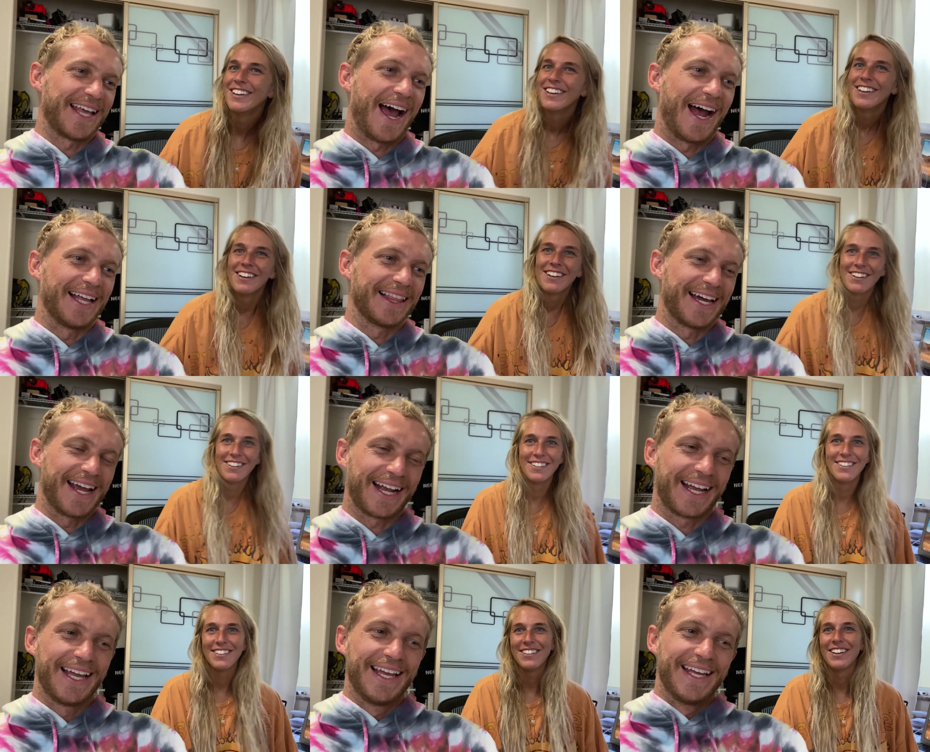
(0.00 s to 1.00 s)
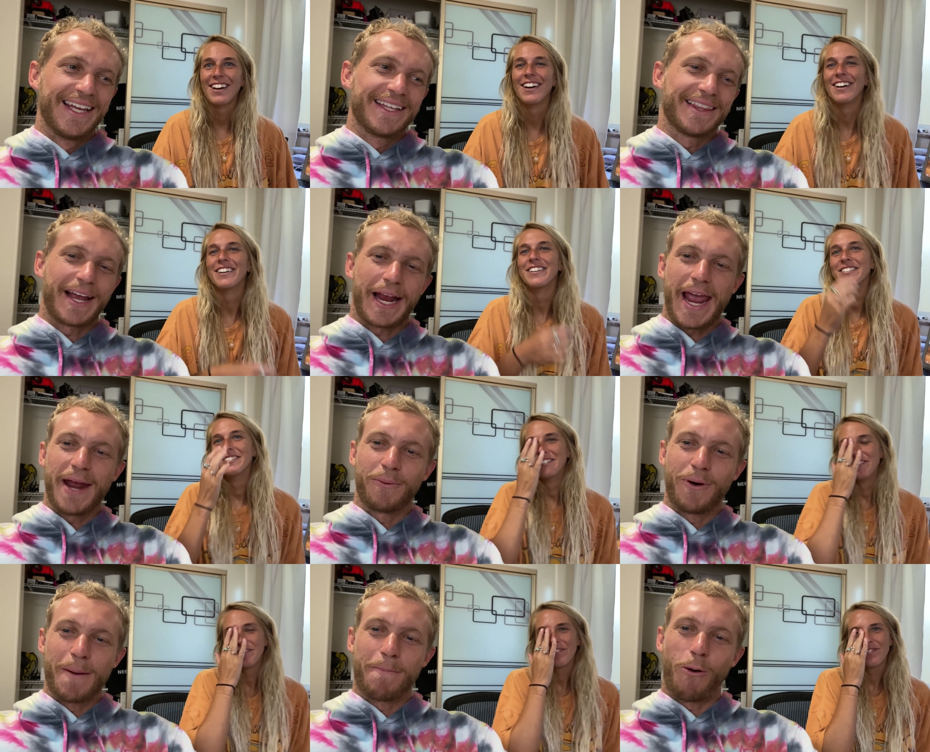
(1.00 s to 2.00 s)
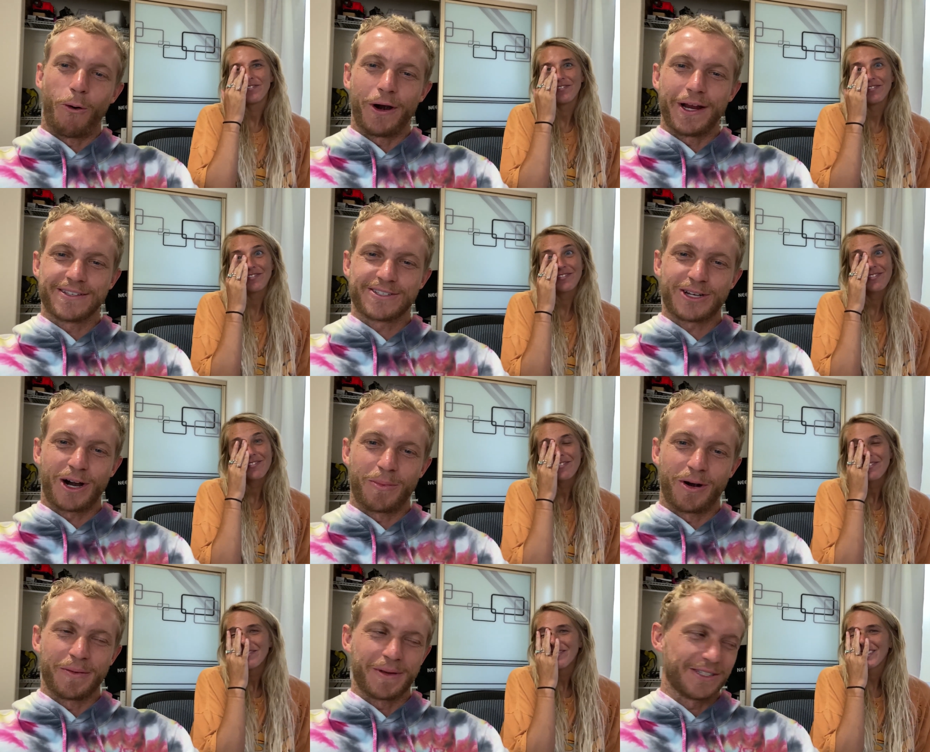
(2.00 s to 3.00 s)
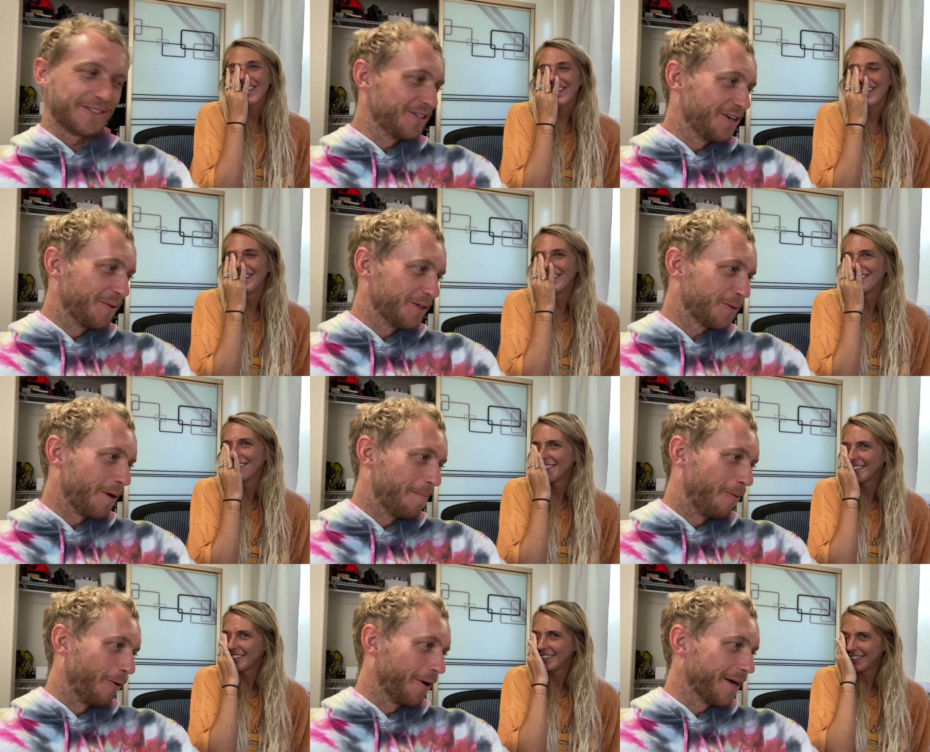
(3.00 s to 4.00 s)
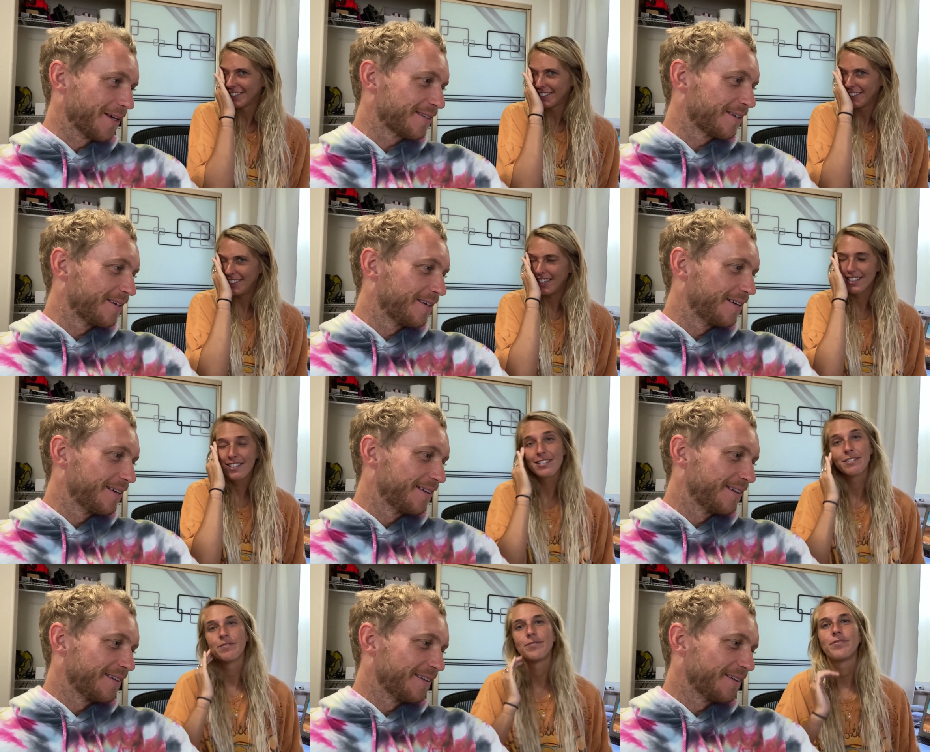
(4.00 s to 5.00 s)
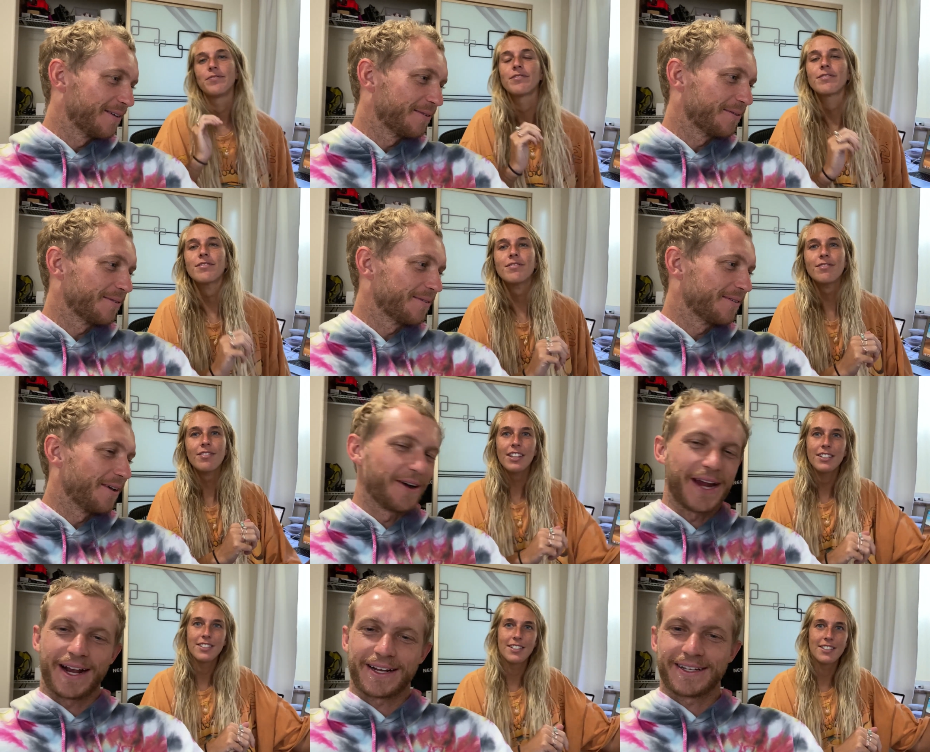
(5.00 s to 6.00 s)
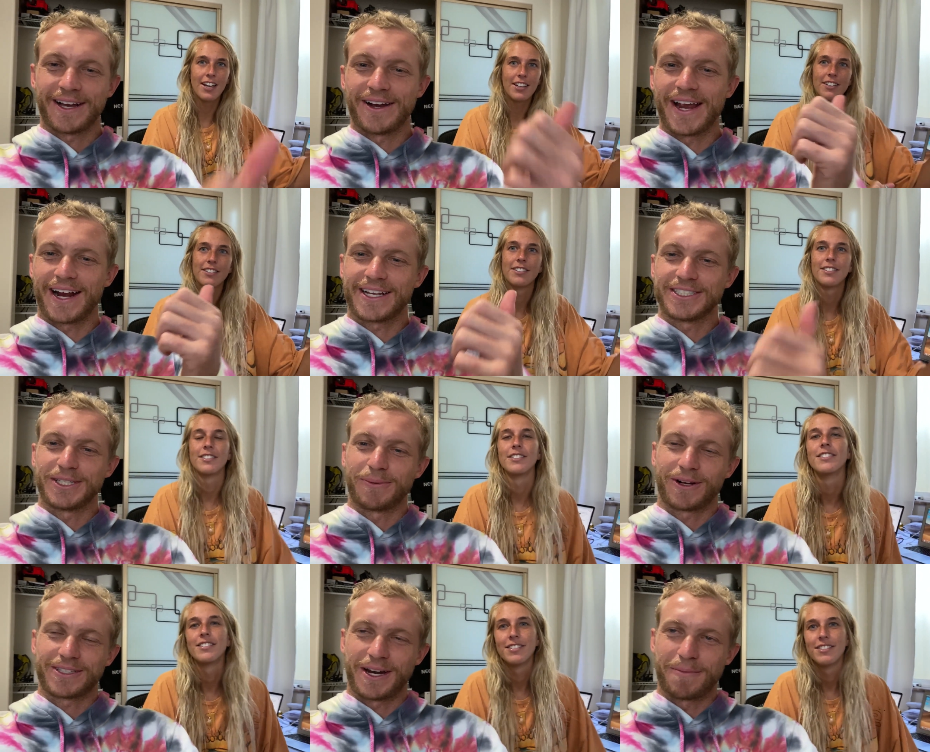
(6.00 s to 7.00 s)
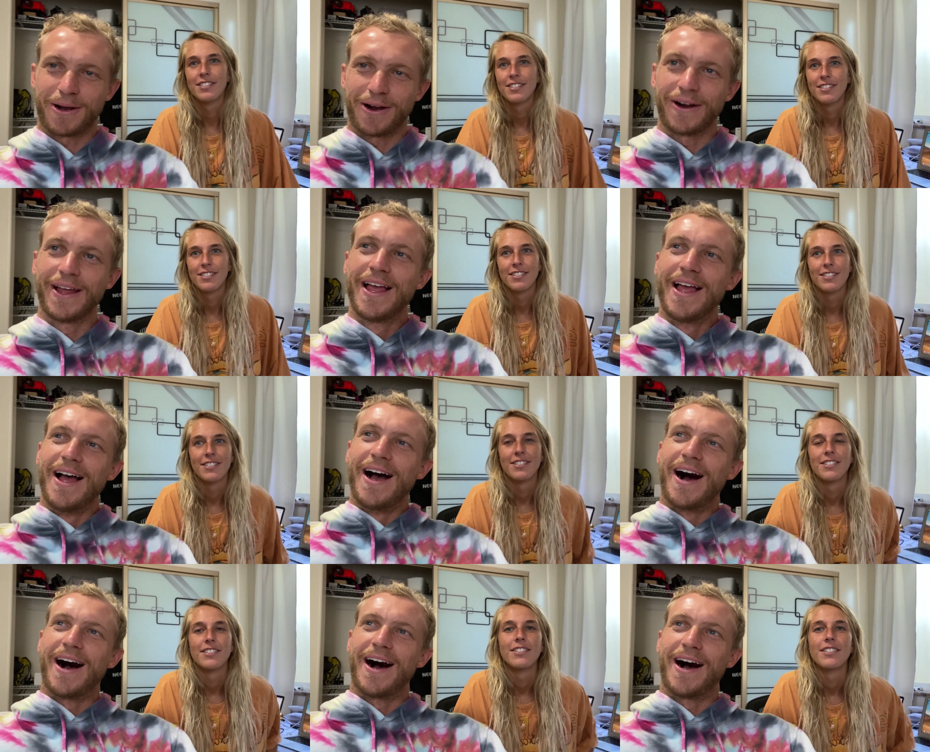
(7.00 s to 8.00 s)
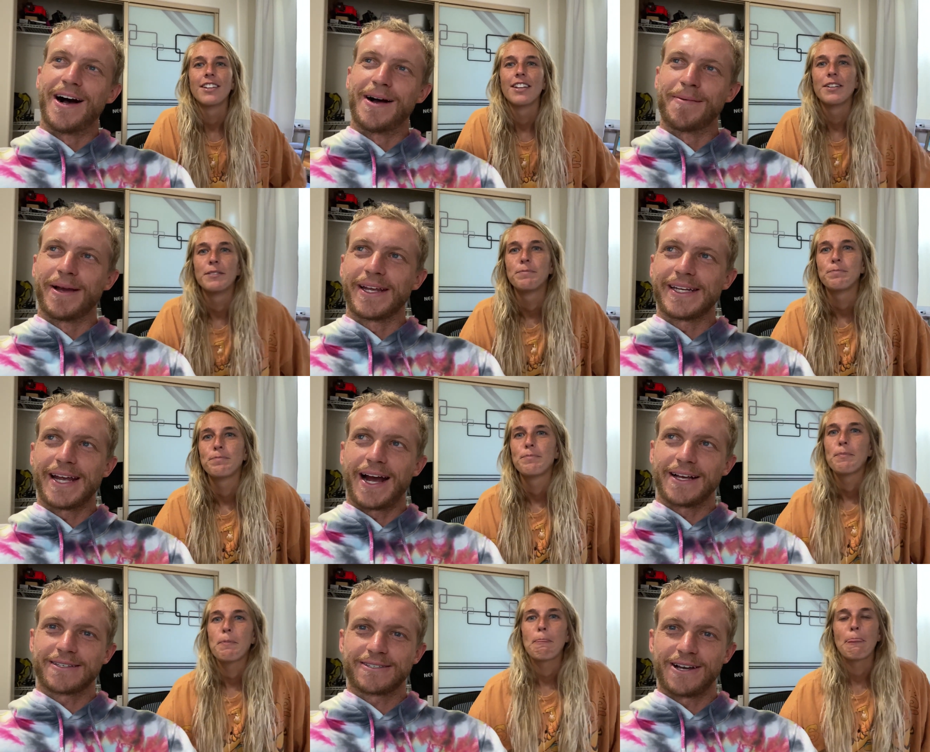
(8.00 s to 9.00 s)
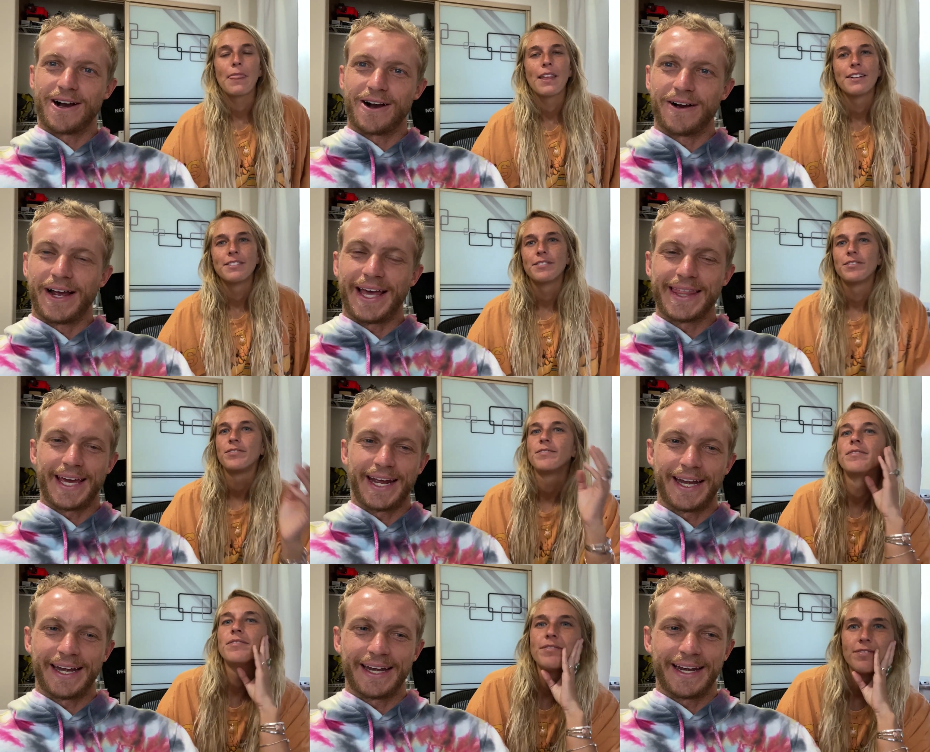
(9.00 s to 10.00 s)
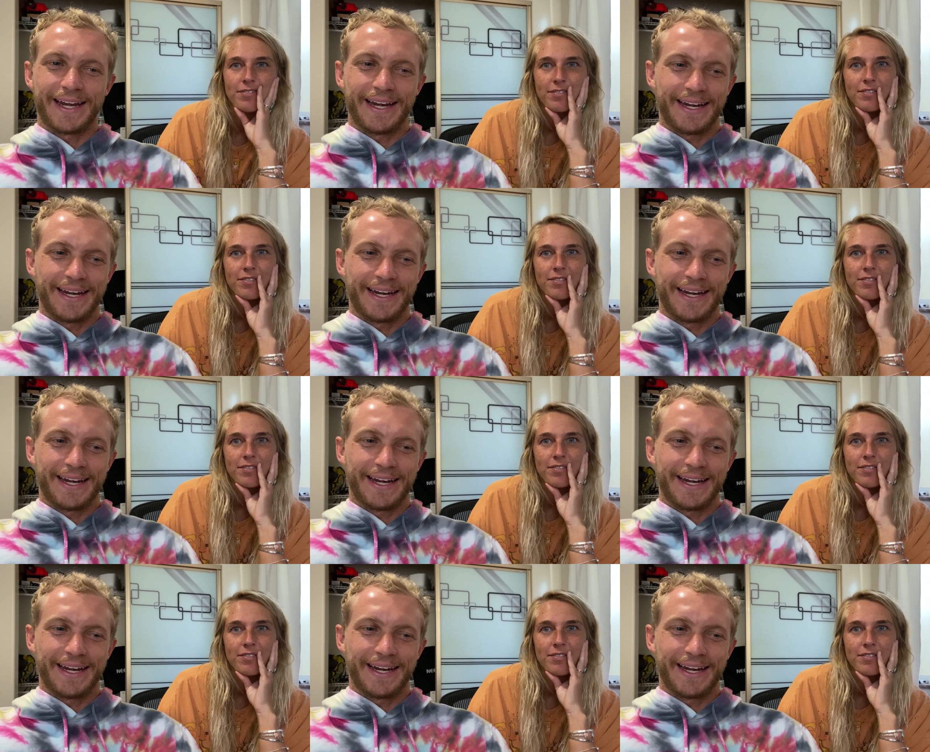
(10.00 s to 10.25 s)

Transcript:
Speaker 1: uh, that, like uh, yeah. like and what port and starboard means. Do you know which way port is? Yes. Oh yeah. oh yeah, because she worked on a boat. Um, yeah. So and then